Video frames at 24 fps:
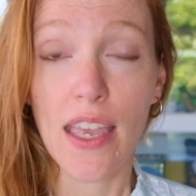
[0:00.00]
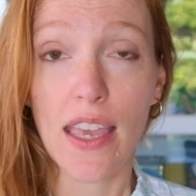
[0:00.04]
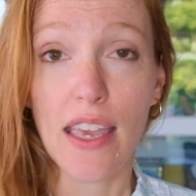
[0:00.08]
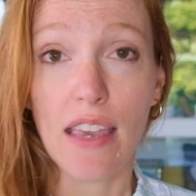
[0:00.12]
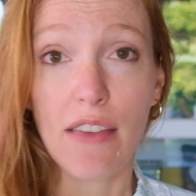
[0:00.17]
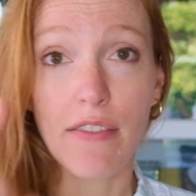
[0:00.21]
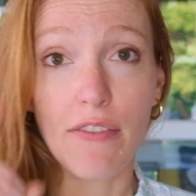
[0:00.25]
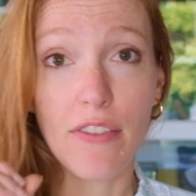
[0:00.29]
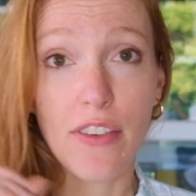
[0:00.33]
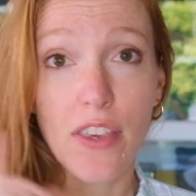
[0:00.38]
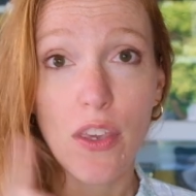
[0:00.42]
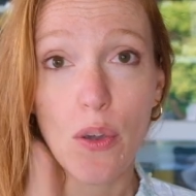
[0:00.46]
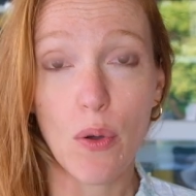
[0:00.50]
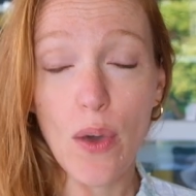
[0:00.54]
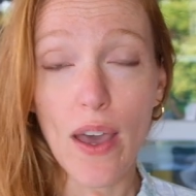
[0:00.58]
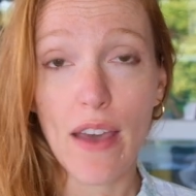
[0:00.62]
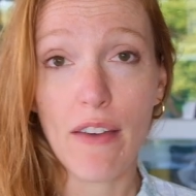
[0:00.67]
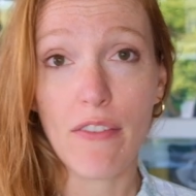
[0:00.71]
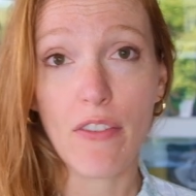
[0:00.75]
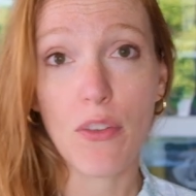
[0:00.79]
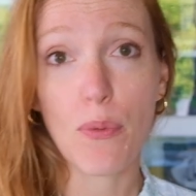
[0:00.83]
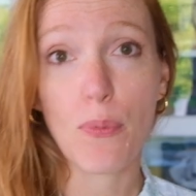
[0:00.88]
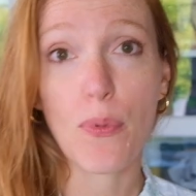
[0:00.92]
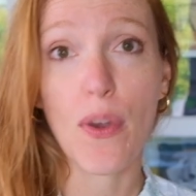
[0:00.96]
If you
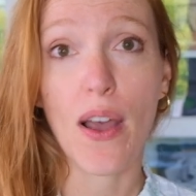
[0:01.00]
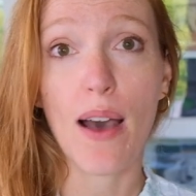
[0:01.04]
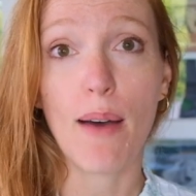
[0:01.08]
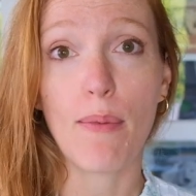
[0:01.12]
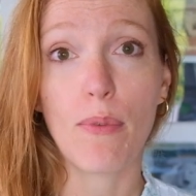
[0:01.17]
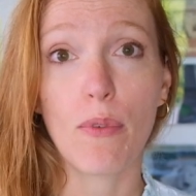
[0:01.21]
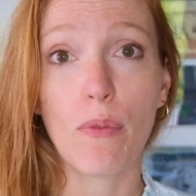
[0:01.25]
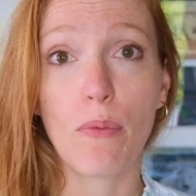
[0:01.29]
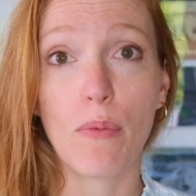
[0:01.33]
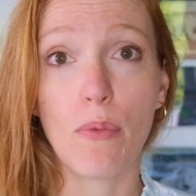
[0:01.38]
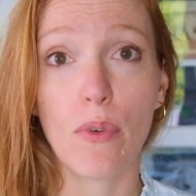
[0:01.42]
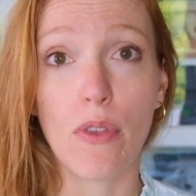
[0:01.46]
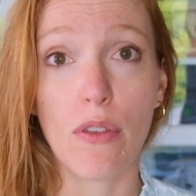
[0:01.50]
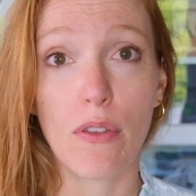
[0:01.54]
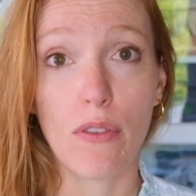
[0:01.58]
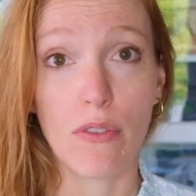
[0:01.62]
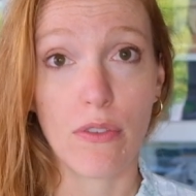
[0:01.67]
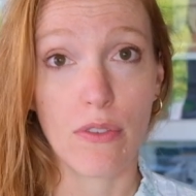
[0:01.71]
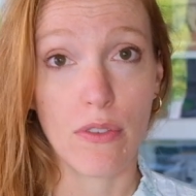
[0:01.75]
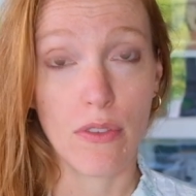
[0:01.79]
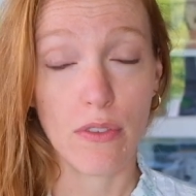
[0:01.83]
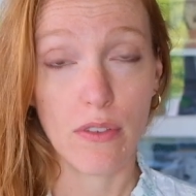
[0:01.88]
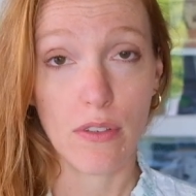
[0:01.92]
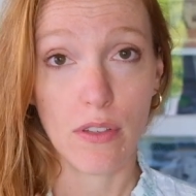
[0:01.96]
have the problem
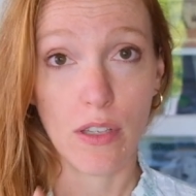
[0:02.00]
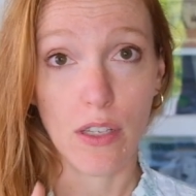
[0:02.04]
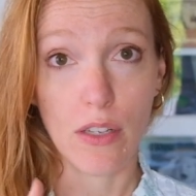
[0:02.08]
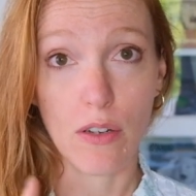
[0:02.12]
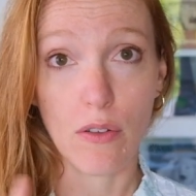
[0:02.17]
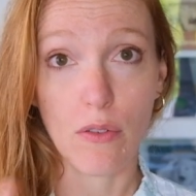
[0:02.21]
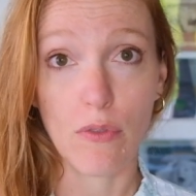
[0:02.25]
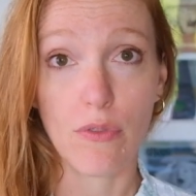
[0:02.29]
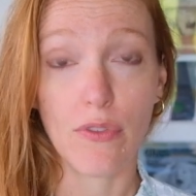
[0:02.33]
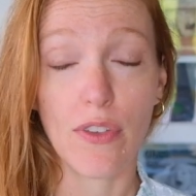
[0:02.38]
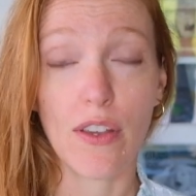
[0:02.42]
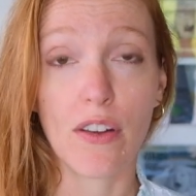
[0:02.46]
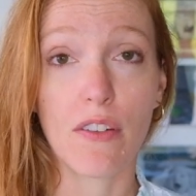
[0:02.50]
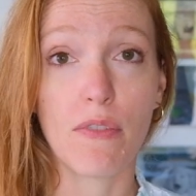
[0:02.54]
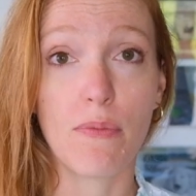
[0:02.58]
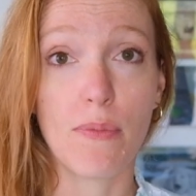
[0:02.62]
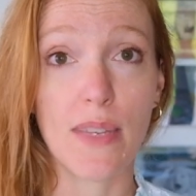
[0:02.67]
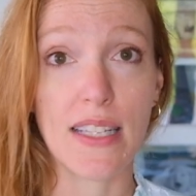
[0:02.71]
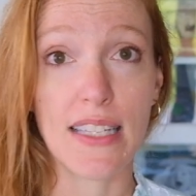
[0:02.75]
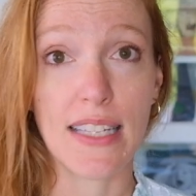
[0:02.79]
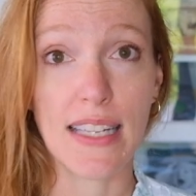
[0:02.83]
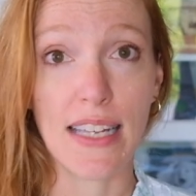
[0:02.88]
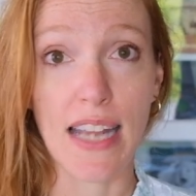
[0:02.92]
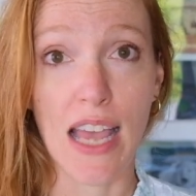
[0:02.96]
with, fear of
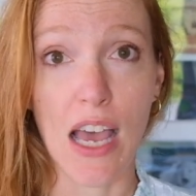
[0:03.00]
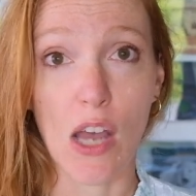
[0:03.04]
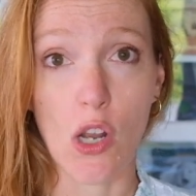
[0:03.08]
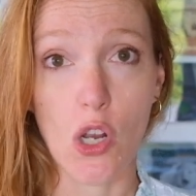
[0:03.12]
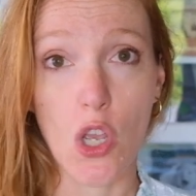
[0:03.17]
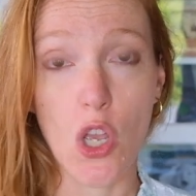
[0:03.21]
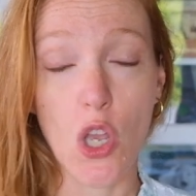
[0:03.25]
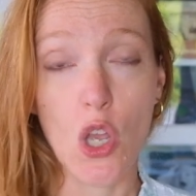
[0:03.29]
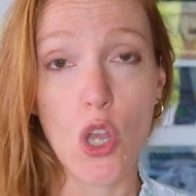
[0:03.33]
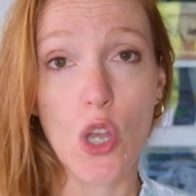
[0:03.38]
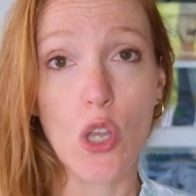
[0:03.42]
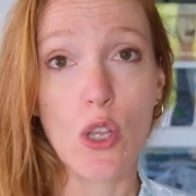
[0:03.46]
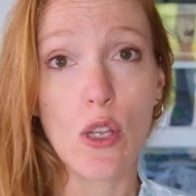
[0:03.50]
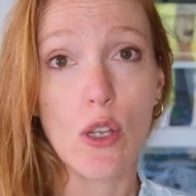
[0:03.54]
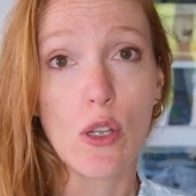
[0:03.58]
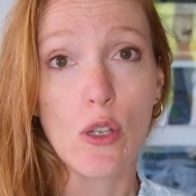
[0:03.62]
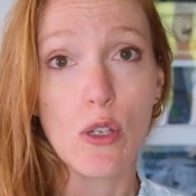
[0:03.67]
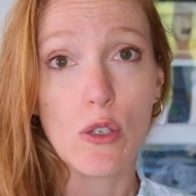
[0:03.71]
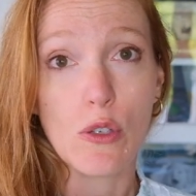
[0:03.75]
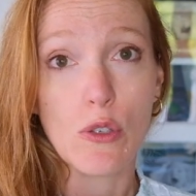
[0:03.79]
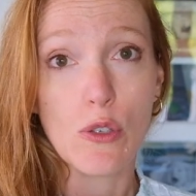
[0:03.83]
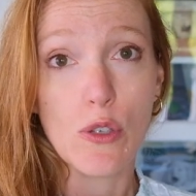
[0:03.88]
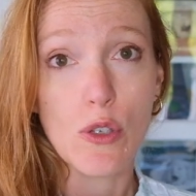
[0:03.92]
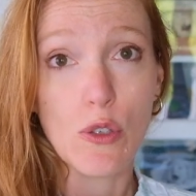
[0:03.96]
missing out,
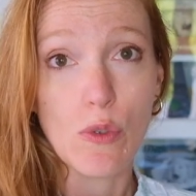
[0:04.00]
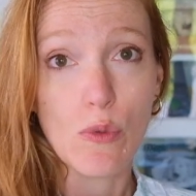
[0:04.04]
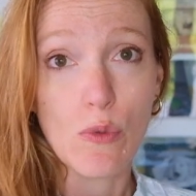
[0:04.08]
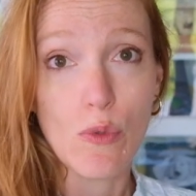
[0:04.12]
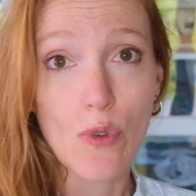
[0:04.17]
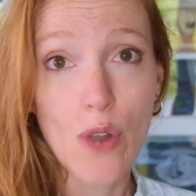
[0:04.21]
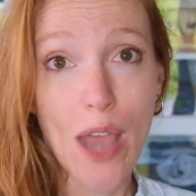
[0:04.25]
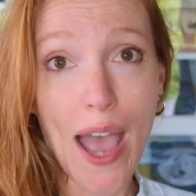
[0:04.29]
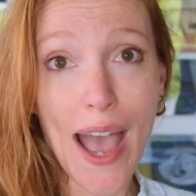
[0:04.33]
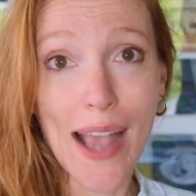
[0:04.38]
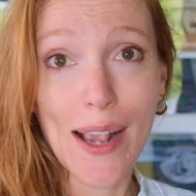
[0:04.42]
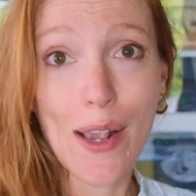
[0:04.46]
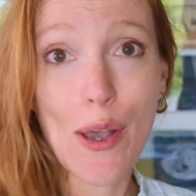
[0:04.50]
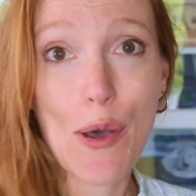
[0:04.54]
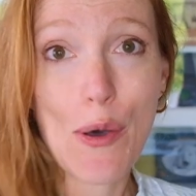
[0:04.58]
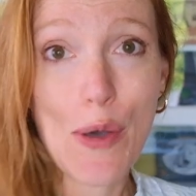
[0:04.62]
do not go